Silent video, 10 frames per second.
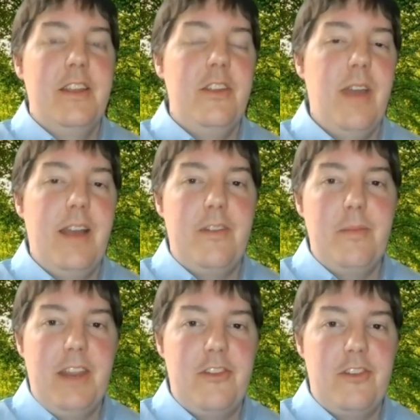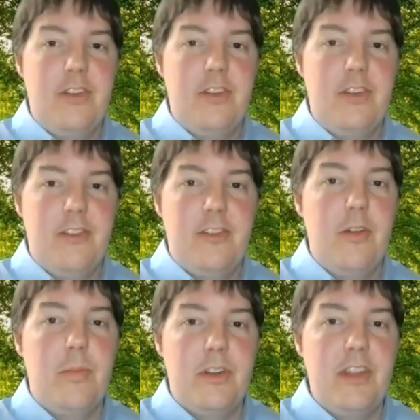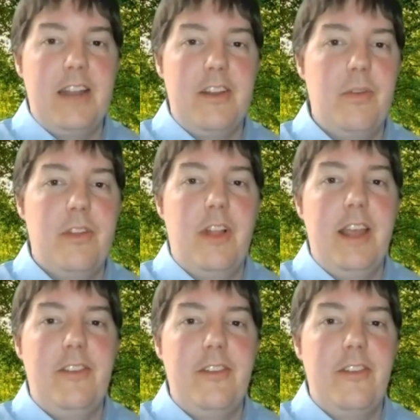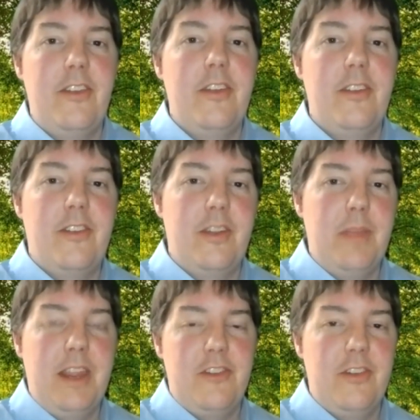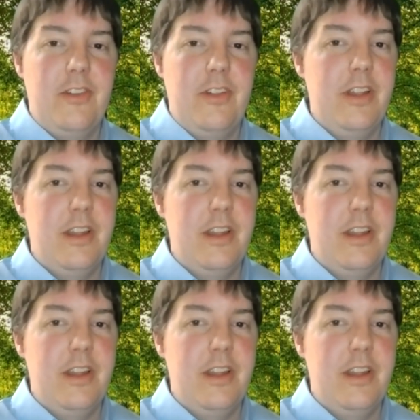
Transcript: you have to make sure that you're still protected with licenses and make sure